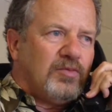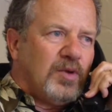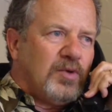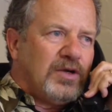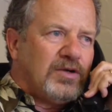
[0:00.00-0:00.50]

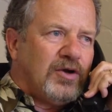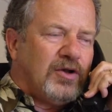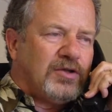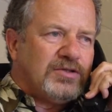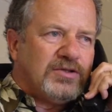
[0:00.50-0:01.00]
Remember, I'd
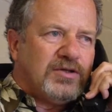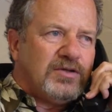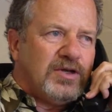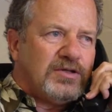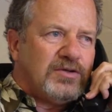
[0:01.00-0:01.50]
called because it had
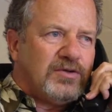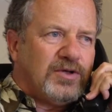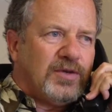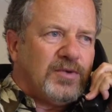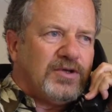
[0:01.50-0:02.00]
not sold a
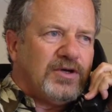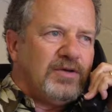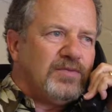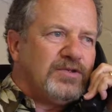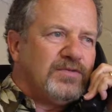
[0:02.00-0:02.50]
couple of
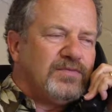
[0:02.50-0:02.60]
times.